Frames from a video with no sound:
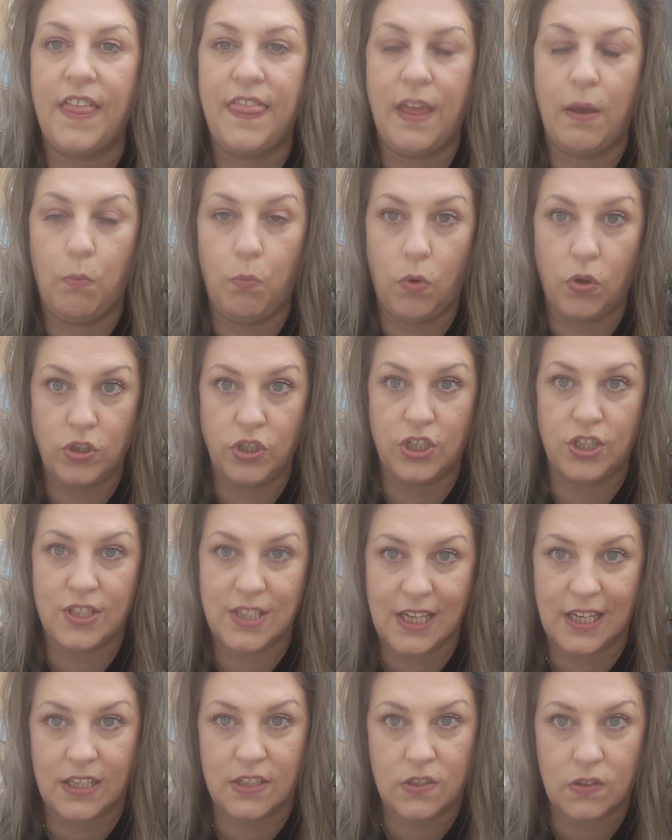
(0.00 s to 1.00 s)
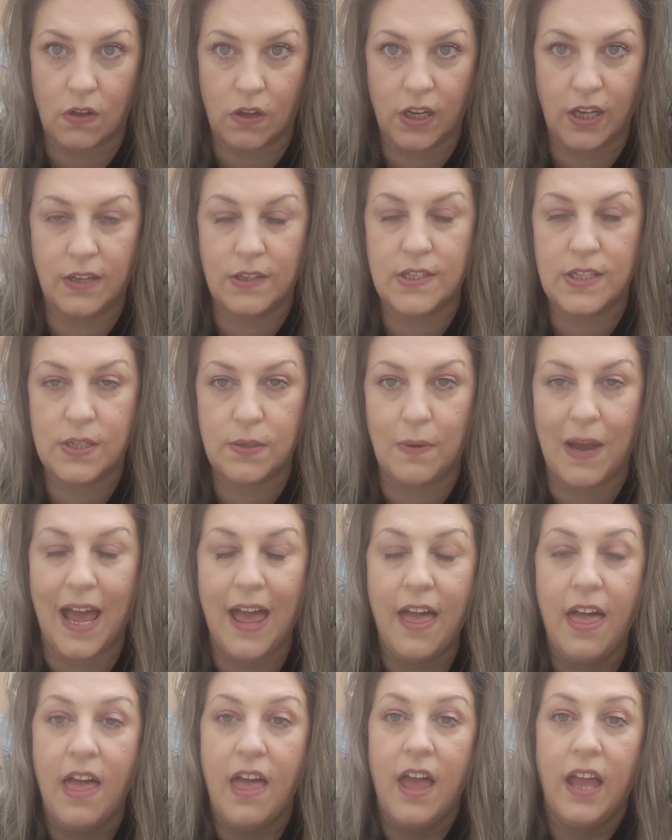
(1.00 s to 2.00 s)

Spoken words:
And then once your skin has got used to it,